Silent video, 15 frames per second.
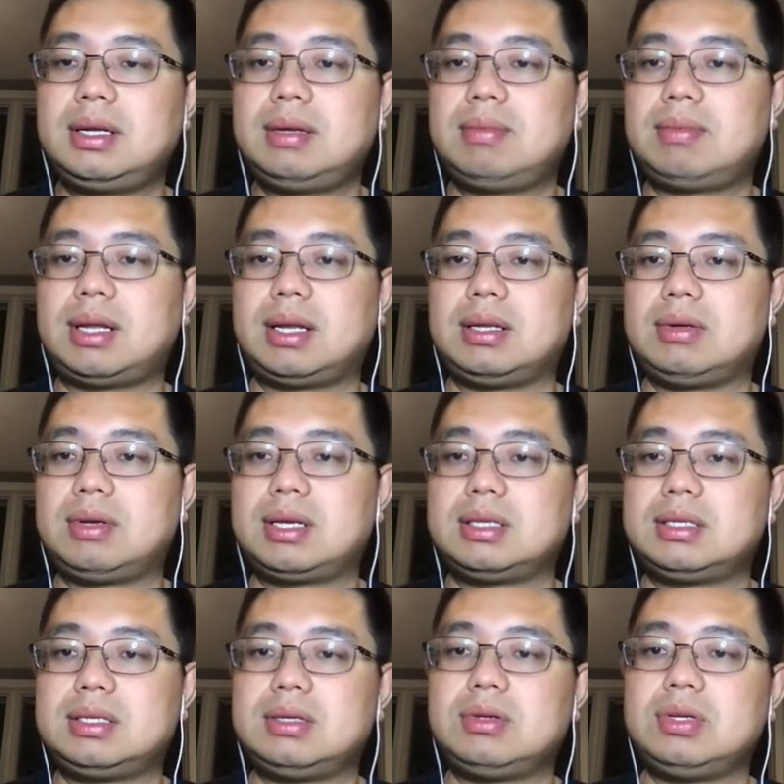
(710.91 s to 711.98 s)
but you can
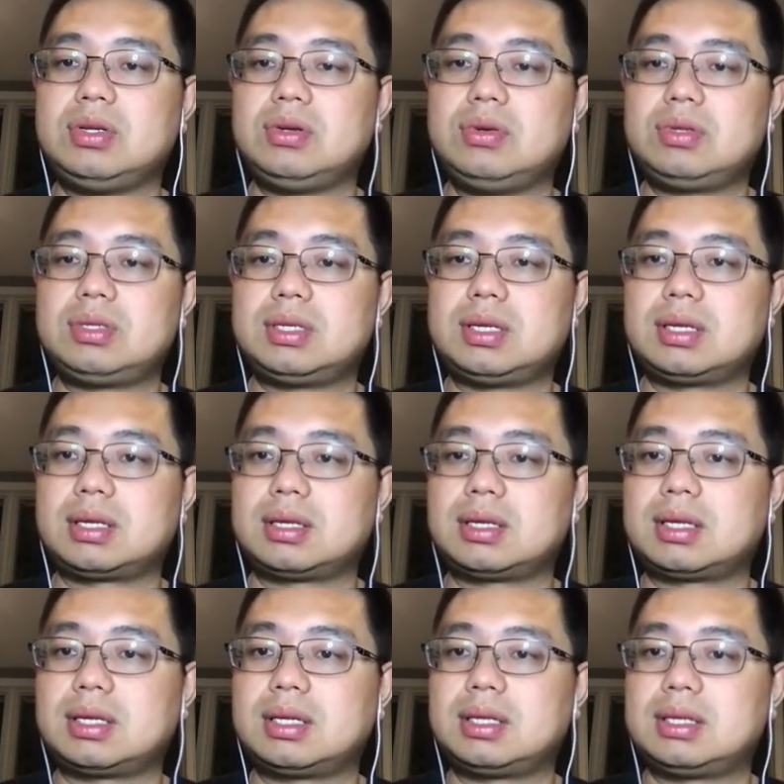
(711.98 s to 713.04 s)
still use the,
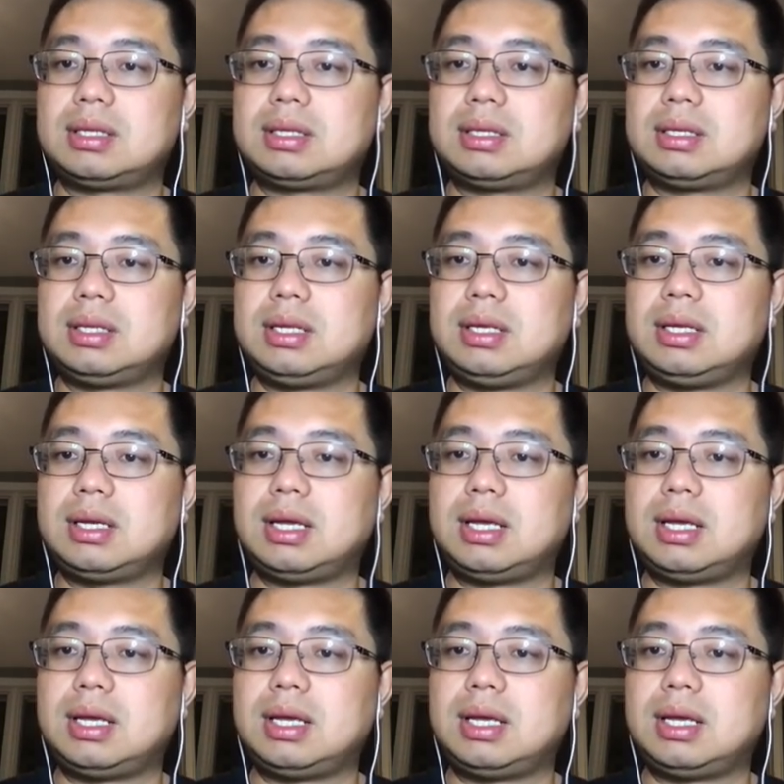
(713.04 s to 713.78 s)
the